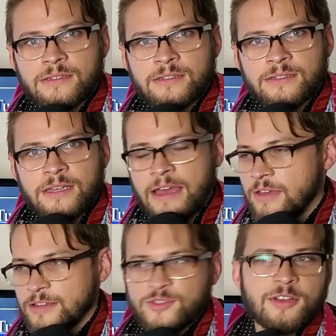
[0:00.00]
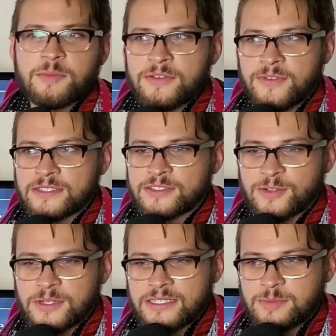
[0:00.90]
I've had so many fun
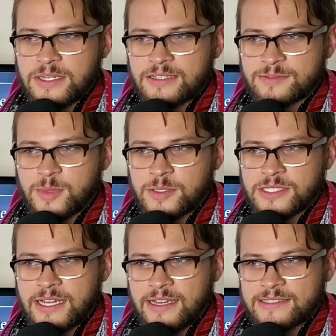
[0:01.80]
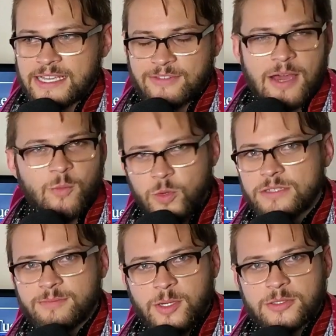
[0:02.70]
stories because of bow ties. I've got wooden
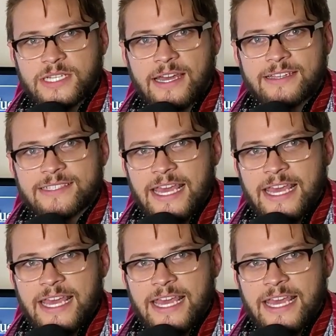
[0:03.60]
bow ties.